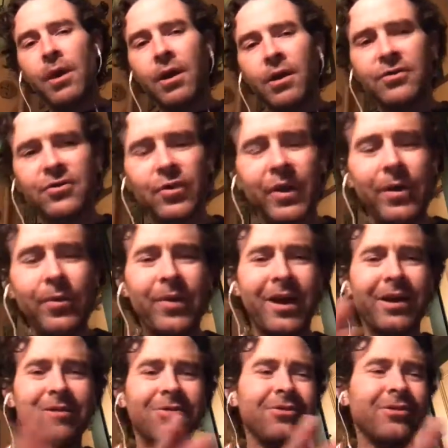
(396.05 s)
So anyway, I
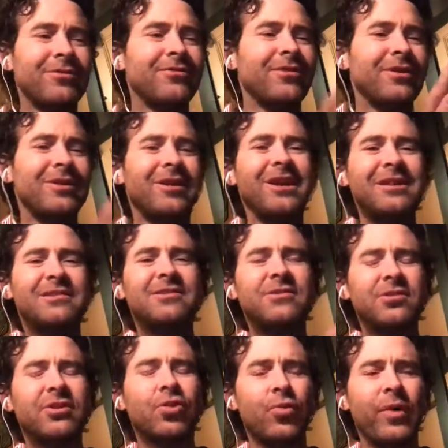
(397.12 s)
thought that was a very nice
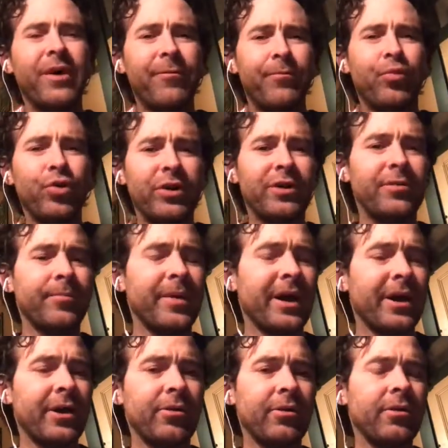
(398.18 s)
little way of putting the
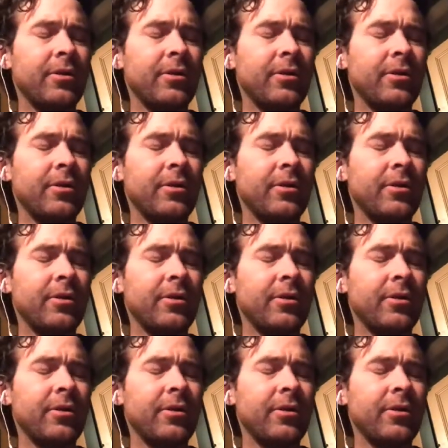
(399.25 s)
matter